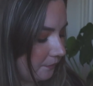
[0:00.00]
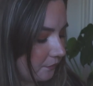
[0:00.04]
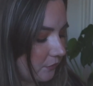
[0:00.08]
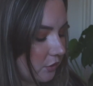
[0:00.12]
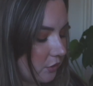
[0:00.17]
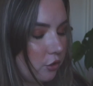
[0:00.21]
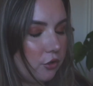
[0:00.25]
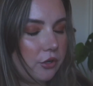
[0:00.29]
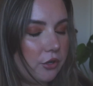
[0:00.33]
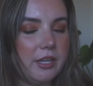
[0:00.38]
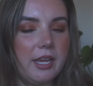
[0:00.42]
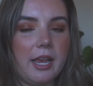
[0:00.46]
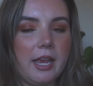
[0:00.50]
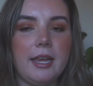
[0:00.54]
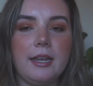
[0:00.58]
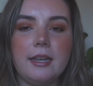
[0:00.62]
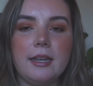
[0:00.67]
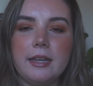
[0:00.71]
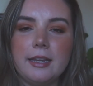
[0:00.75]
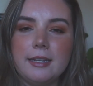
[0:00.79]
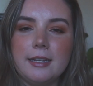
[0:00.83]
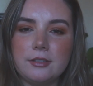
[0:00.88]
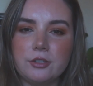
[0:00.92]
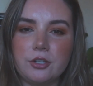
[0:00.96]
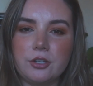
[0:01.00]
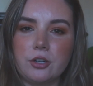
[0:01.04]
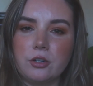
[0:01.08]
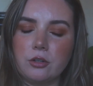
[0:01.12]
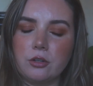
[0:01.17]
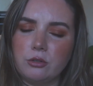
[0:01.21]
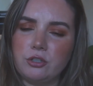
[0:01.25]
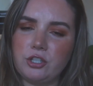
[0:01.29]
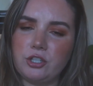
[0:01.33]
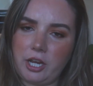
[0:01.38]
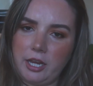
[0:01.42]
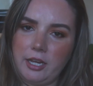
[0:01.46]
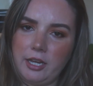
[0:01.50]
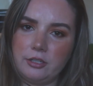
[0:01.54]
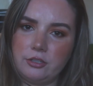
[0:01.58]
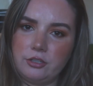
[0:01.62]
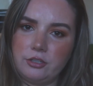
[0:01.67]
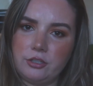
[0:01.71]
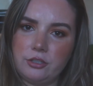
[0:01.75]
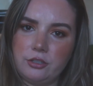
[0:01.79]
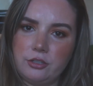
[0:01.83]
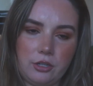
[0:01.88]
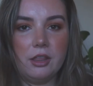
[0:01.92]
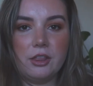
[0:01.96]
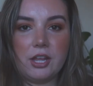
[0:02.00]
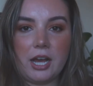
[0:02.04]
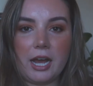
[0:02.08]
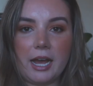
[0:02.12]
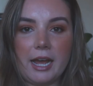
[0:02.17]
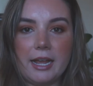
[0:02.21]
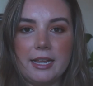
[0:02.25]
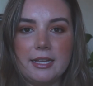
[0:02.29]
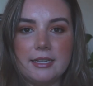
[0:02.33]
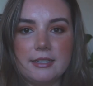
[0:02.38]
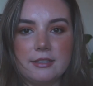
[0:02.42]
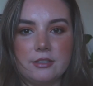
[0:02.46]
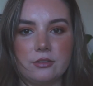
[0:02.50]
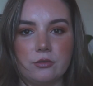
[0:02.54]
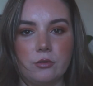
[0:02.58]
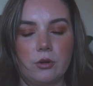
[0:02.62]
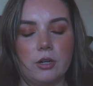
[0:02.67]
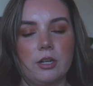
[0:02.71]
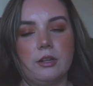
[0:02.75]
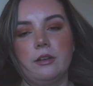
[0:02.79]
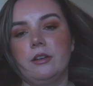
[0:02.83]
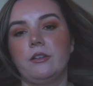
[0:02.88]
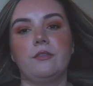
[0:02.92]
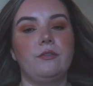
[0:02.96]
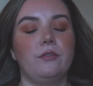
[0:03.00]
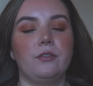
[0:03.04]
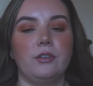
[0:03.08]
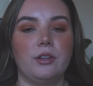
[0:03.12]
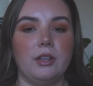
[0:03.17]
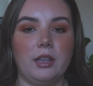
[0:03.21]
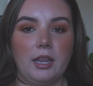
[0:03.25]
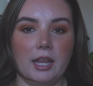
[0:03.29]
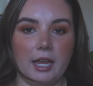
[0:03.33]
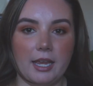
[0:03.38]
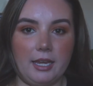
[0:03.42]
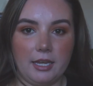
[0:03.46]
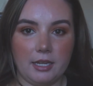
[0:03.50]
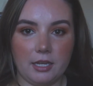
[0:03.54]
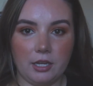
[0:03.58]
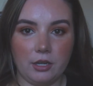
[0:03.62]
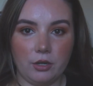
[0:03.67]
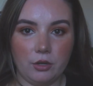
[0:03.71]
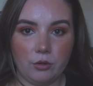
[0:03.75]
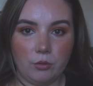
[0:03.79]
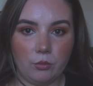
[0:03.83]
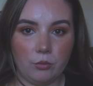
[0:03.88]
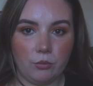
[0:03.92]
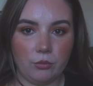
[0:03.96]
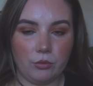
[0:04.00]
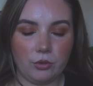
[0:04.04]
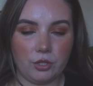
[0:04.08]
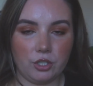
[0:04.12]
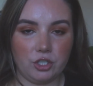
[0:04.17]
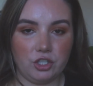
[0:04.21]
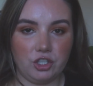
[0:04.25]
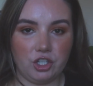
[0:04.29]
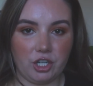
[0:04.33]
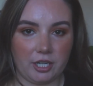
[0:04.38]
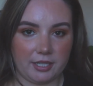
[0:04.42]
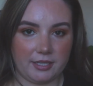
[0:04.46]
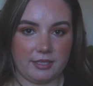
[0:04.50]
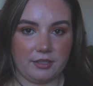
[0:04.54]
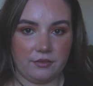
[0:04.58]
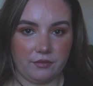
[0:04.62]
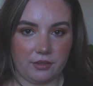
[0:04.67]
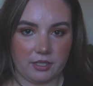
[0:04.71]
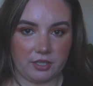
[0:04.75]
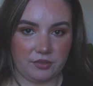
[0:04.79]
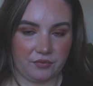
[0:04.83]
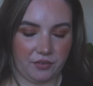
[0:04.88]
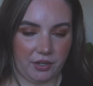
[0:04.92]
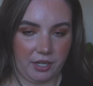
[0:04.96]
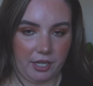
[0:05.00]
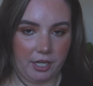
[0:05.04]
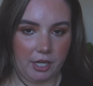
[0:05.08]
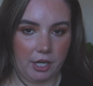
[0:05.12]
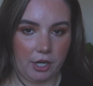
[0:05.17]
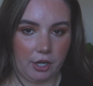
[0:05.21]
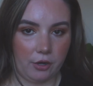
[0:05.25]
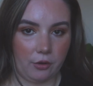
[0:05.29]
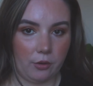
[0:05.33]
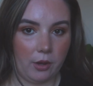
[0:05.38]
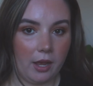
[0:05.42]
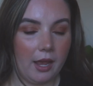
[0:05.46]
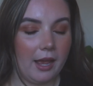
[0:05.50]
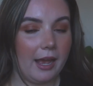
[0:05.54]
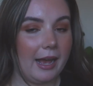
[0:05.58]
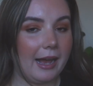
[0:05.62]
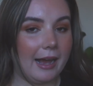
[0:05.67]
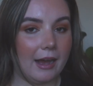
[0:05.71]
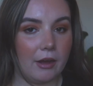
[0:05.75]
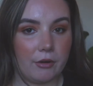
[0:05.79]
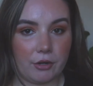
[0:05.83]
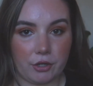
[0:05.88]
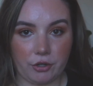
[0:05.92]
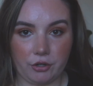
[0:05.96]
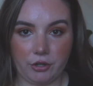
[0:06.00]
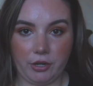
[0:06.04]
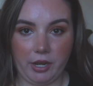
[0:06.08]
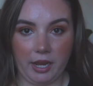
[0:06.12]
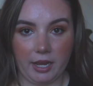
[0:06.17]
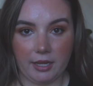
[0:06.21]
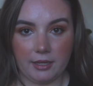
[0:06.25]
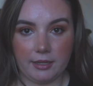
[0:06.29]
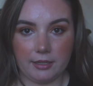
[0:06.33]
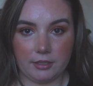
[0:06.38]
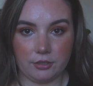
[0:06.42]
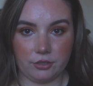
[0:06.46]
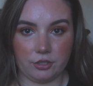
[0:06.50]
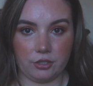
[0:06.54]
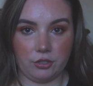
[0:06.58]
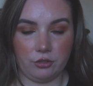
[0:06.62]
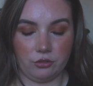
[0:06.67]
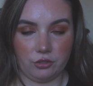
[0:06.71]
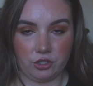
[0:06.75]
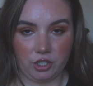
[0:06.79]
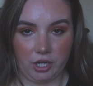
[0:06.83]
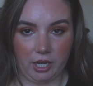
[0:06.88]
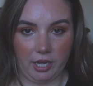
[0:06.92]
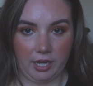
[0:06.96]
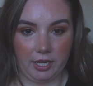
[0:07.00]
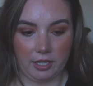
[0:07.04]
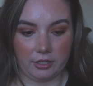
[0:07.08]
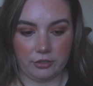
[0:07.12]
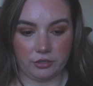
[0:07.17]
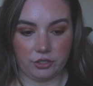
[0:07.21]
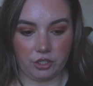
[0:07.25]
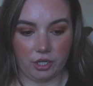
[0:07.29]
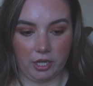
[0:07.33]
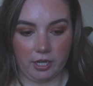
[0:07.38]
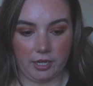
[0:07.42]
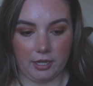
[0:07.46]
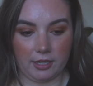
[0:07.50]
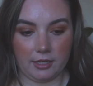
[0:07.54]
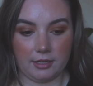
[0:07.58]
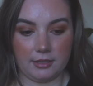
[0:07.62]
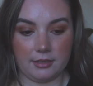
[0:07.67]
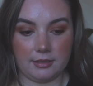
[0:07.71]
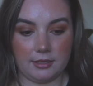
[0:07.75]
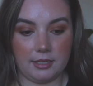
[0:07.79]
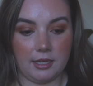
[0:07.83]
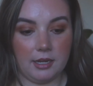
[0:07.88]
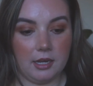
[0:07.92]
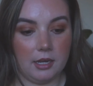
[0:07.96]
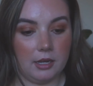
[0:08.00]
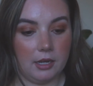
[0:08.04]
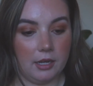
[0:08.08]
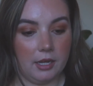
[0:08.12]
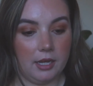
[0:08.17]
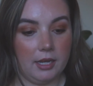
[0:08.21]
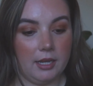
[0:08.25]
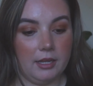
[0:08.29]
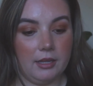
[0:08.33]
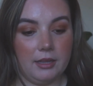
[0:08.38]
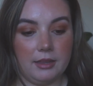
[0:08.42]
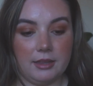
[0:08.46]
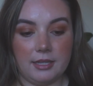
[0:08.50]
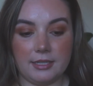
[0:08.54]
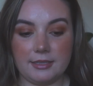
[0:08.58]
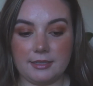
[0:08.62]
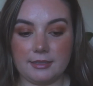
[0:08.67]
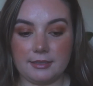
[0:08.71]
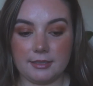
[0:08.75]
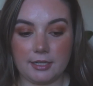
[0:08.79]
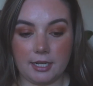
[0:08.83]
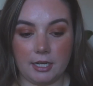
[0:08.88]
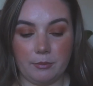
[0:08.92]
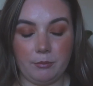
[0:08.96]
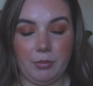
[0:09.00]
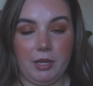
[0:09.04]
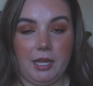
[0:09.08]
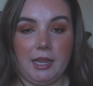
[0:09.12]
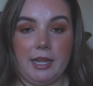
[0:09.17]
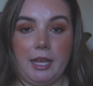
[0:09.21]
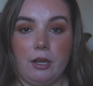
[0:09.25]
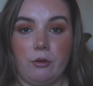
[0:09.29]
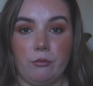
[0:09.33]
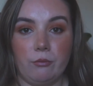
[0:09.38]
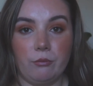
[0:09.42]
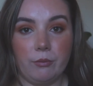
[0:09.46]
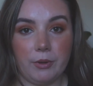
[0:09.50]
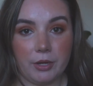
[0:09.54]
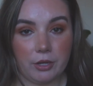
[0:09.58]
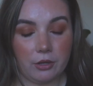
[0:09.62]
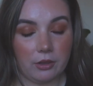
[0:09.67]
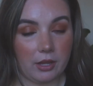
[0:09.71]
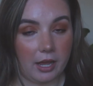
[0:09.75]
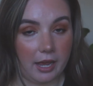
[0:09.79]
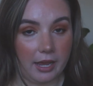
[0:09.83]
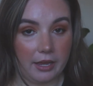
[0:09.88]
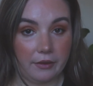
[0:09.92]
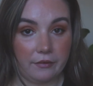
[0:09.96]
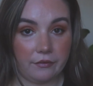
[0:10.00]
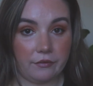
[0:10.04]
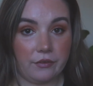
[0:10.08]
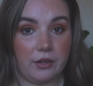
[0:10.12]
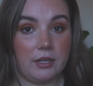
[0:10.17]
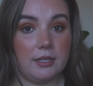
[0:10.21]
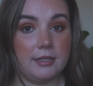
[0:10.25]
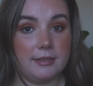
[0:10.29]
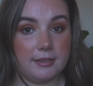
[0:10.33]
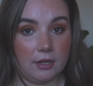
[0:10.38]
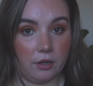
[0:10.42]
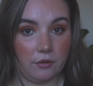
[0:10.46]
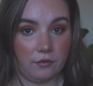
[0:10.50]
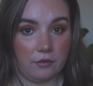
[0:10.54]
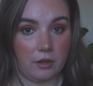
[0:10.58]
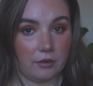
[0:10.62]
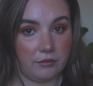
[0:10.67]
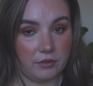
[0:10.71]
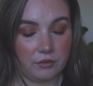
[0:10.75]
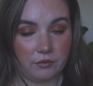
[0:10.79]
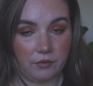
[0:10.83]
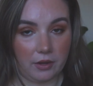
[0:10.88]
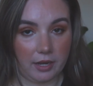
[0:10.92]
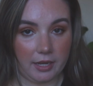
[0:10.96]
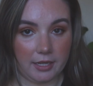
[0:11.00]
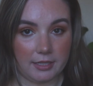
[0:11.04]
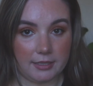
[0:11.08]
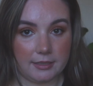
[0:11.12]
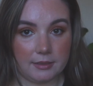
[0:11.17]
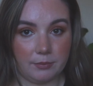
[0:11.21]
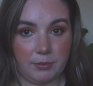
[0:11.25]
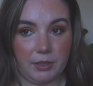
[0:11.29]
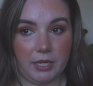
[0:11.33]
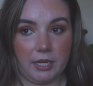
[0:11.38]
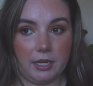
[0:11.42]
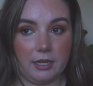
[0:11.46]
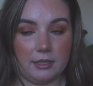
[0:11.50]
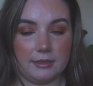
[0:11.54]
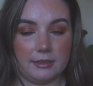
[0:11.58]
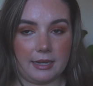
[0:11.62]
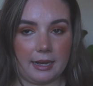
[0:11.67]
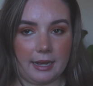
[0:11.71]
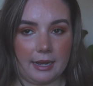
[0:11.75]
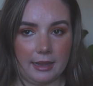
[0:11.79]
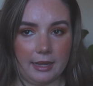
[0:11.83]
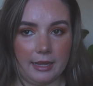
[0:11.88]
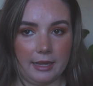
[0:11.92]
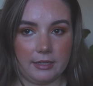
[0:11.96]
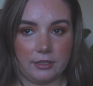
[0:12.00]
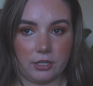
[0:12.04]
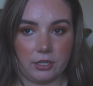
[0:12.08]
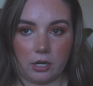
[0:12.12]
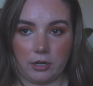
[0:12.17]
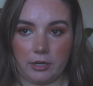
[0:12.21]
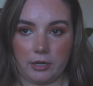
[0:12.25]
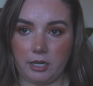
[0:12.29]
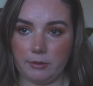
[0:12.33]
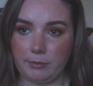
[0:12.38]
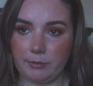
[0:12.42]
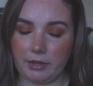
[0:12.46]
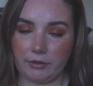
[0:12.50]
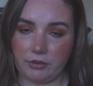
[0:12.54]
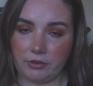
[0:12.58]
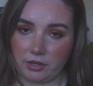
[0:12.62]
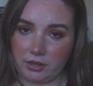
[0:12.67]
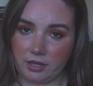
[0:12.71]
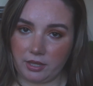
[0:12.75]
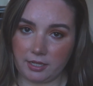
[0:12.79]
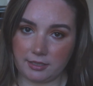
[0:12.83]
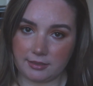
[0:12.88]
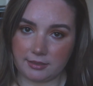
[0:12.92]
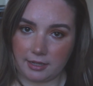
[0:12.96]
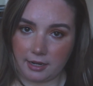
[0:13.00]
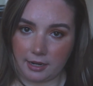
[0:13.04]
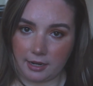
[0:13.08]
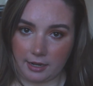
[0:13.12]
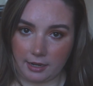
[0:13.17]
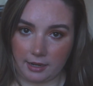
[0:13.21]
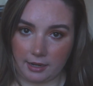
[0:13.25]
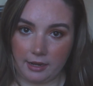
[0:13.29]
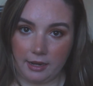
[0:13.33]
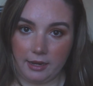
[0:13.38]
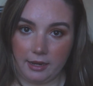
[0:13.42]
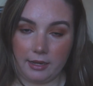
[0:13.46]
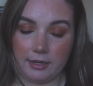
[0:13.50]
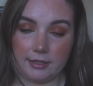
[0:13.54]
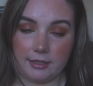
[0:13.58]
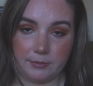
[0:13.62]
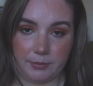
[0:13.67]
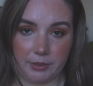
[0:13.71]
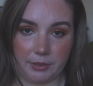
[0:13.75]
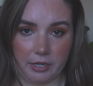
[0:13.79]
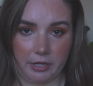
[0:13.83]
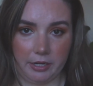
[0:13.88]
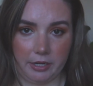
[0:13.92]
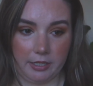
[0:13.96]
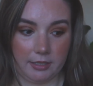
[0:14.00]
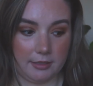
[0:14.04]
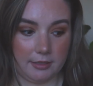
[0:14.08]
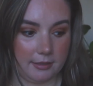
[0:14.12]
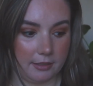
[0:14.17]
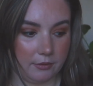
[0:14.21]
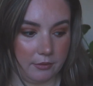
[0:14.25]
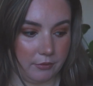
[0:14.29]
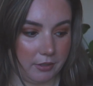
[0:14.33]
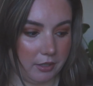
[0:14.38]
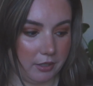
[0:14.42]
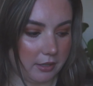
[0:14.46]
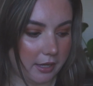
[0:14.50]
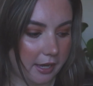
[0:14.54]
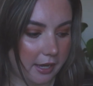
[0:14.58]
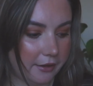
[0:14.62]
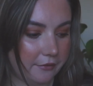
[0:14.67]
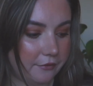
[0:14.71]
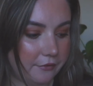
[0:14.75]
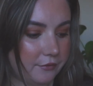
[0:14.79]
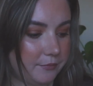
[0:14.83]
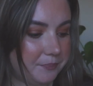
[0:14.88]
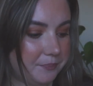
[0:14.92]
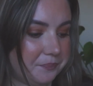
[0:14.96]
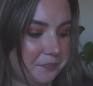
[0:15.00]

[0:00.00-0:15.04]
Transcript: create internal change. That is sort of like the gist of this video, how to create internal change. And this is going to be like real life self-love advice because I like talking about the things that I experience in real life.